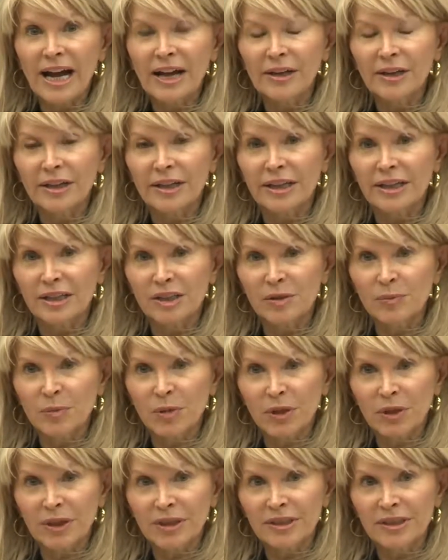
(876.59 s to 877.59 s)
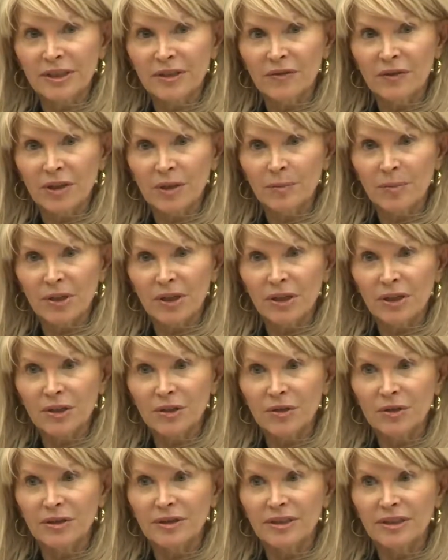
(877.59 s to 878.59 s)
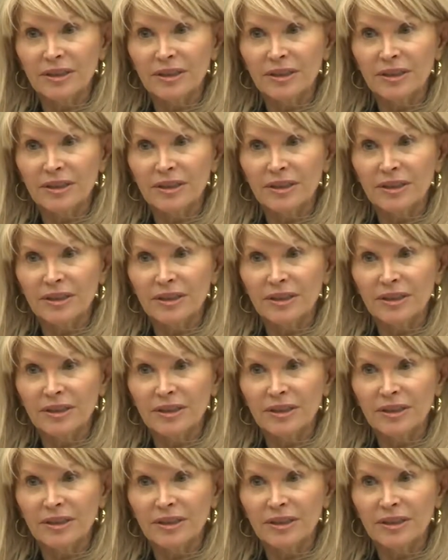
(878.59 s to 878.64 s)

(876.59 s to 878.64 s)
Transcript: do you get experience in developing countries